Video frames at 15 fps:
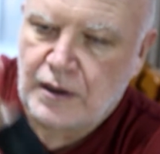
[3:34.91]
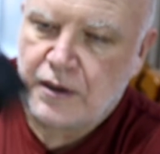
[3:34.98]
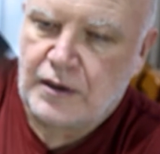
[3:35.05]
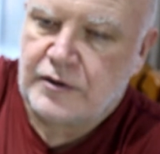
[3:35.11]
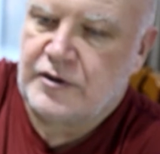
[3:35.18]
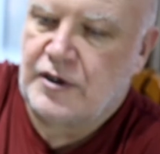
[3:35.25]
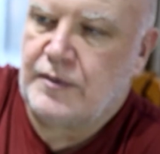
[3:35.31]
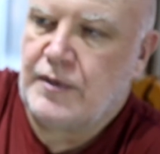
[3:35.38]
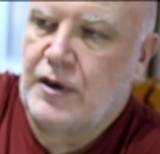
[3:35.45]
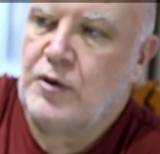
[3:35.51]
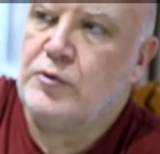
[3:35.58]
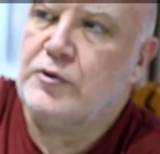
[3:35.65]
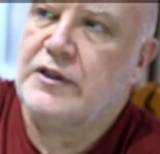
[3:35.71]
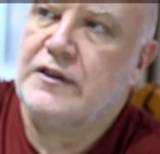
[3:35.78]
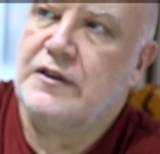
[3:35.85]
So I'm
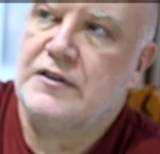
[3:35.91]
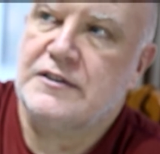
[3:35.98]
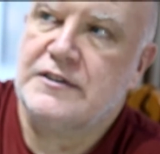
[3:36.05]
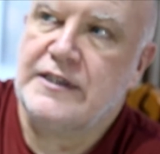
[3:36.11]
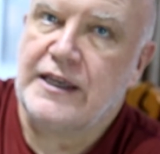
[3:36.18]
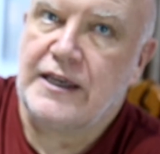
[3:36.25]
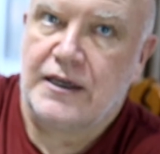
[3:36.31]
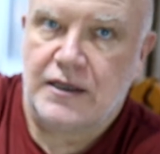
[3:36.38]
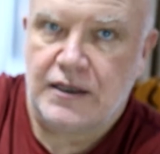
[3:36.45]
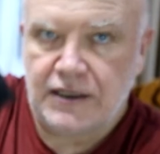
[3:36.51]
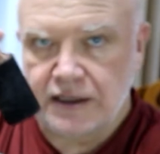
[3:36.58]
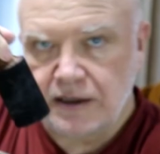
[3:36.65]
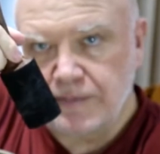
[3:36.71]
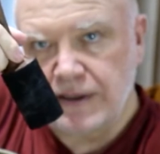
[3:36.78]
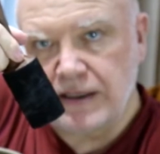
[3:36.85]
holding the stick a
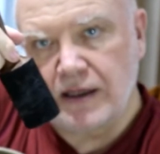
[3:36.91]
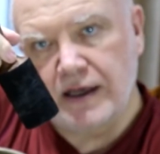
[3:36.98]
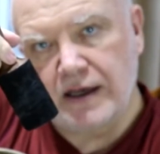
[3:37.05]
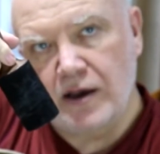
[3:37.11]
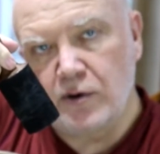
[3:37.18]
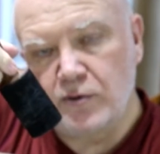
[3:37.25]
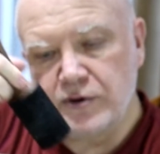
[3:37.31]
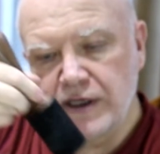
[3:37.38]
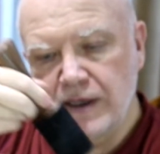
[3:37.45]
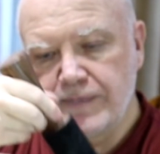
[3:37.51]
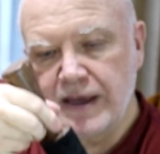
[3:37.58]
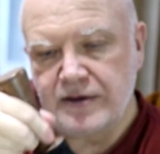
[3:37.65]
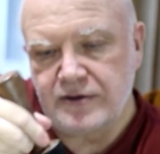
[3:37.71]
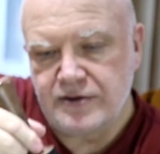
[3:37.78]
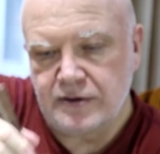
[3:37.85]
little bit like holding a
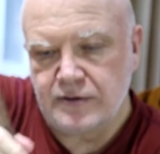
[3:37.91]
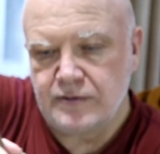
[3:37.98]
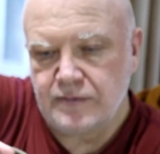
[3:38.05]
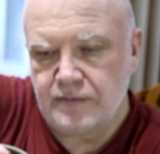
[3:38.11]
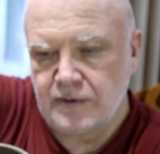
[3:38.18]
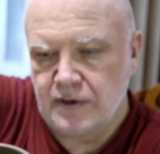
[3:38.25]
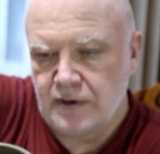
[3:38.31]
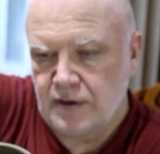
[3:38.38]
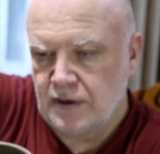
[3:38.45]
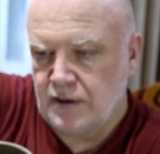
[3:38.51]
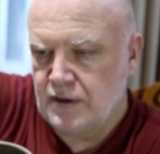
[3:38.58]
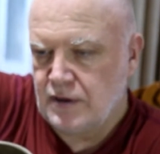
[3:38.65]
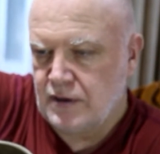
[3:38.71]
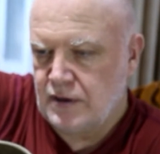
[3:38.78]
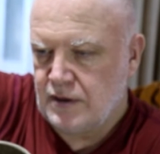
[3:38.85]
pencil,
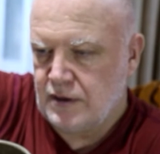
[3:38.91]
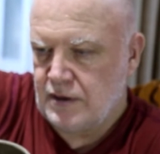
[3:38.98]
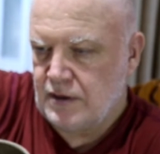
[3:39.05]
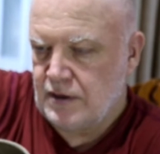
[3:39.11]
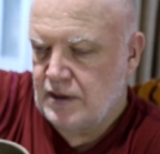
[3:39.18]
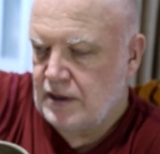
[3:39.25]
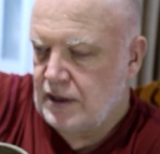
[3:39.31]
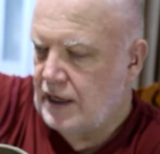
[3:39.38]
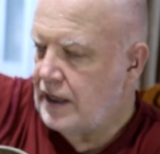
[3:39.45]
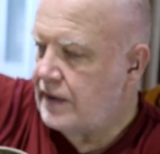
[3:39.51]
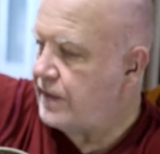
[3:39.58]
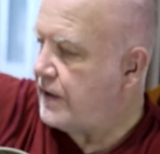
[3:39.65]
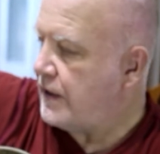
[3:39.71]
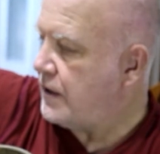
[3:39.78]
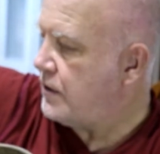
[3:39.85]
and
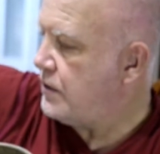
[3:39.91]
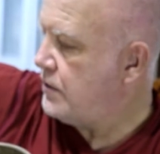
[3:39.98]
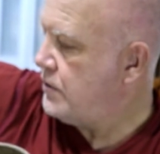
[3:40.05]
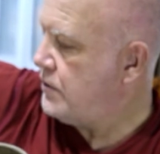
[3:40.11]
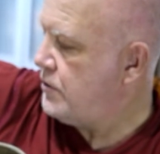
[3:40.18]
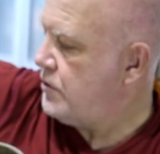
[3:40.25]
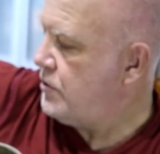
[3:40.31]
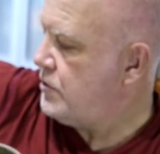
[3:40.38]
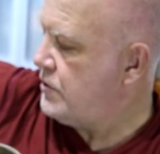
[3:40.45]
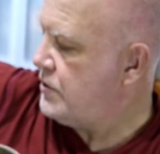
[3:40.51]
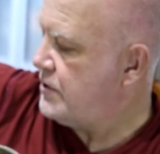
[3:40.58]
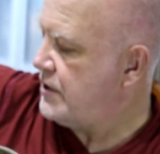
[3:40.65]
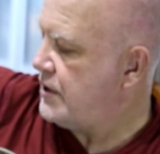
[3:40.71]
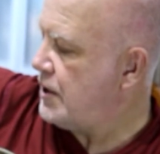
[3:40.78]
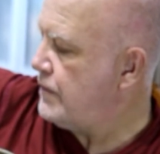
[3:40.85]
then you can
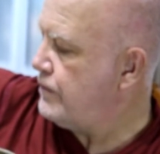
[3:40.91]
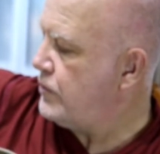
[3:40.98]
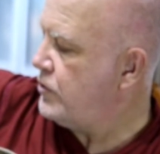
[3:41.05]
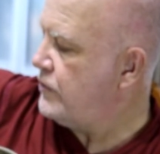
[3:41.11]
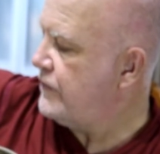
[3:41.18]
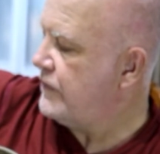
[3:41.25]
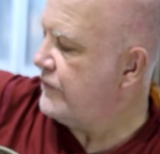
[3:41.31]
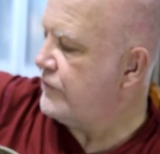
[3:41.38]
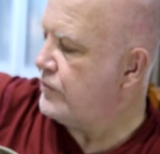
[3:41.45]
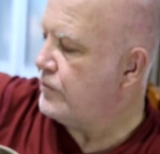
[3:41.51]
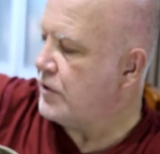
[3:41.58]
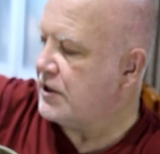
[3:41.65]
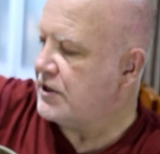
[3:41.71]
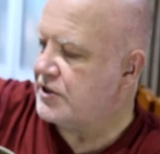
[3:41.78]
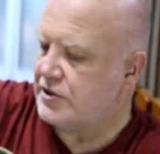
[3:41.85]
see I'm moving from
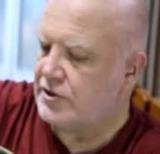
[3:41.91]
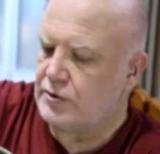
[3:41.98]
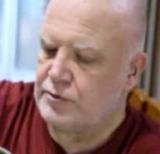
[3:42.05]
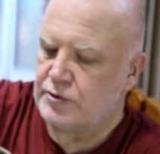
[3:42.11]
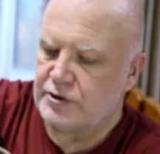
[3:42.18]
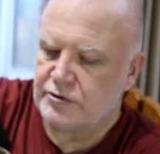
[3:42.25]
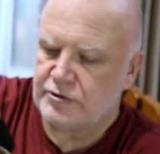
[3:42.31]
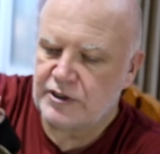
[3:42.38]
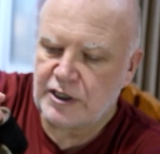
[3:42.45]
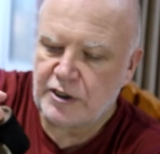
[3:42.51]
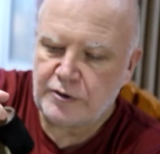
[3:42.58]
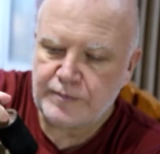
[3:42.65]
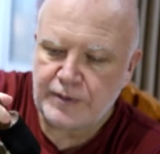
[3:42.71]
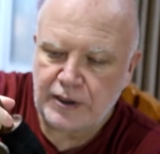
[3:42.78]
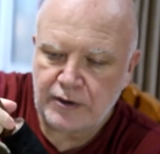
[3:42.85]
my shoulder and
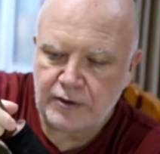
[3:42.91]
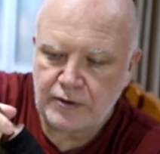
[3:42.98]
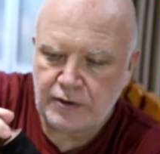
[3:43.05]
elbow,